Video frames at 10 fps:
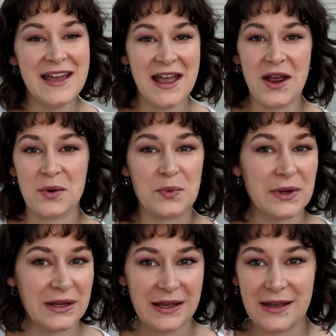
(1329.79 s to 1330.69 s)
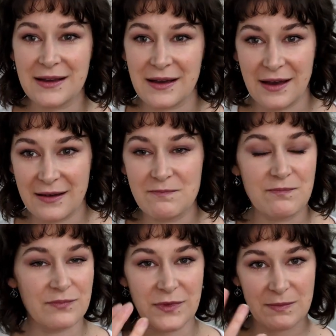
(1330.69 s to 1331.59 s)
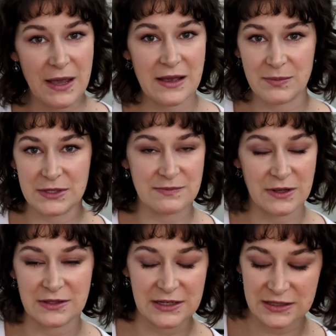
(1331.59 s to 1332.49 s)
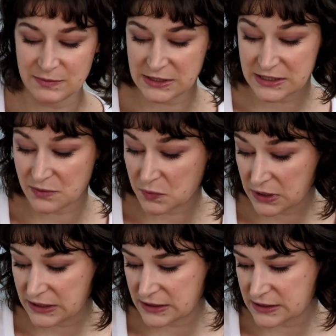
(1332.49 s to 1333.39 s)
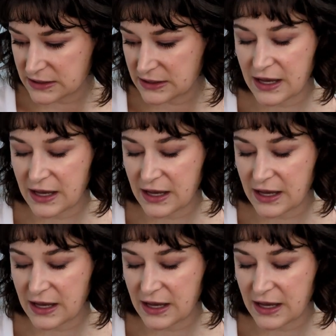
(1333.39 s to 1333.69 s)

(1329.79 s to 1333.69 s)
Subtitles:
It really, the makeup is melding into my skin really nicely.